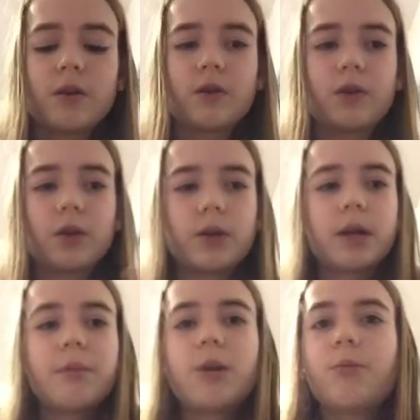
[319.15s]
So I
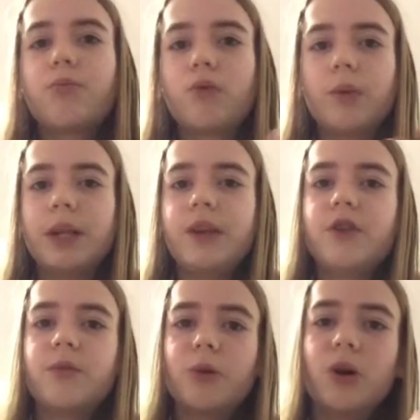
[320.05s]
made a pretty
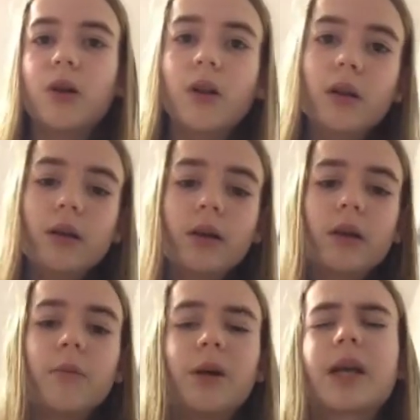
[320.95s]
small
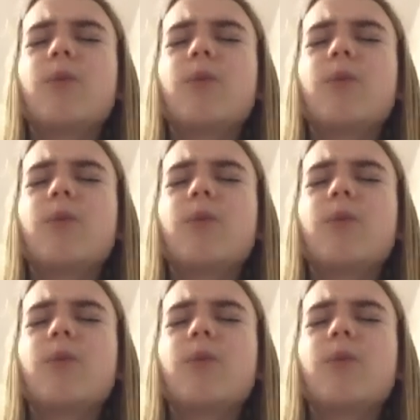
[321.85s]
bucket.